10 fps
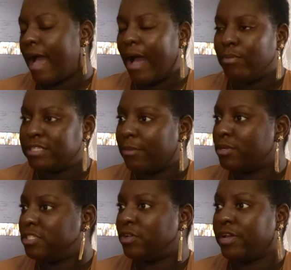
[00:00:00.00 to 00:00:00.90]
I was able
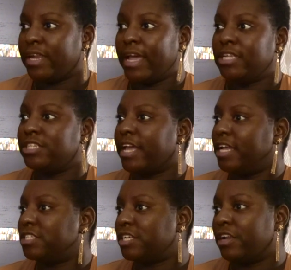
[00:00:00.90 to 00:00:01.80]
to still get an
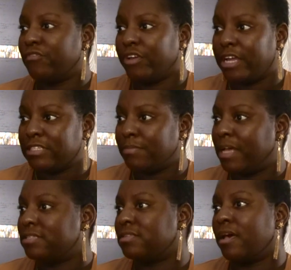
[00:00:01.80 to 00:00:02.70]
education and raise
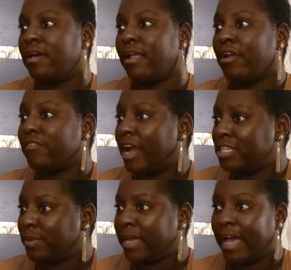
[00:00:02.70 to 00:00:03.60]
my son and
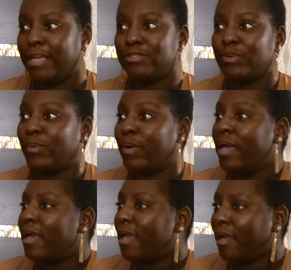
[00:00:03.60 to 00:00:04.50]
graduate high school
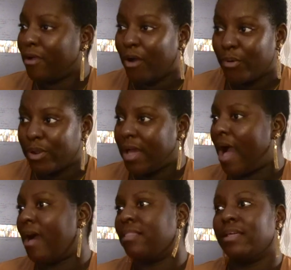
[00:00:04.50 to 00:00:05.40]
and go to
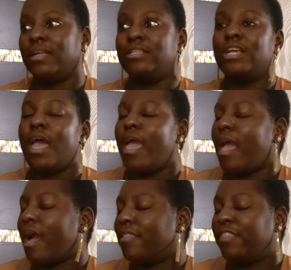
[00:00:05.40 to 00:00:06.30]
college.
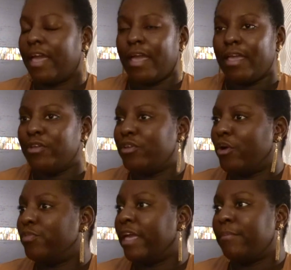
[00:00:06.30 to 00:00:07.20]
They
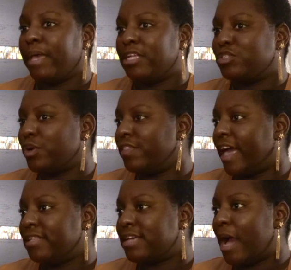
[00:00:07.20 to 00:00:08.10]
made sure
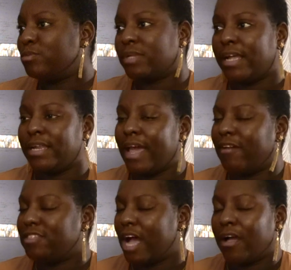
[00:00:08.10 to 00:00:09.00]
that times when I didn't
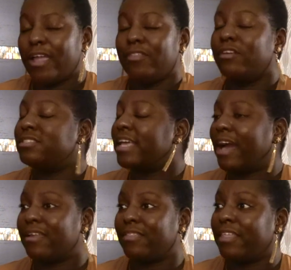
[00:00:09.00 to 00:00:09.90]
have childcare, they'll take
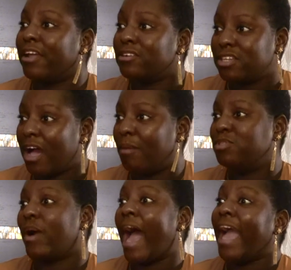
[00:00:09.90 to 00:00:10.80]
out of their job
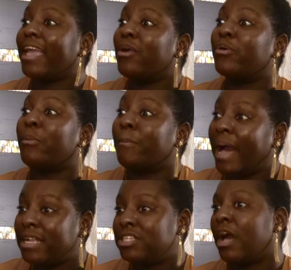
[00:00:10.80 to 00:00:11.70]
so I can go to
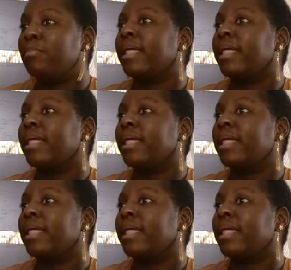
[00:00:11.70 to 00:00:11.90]
my job.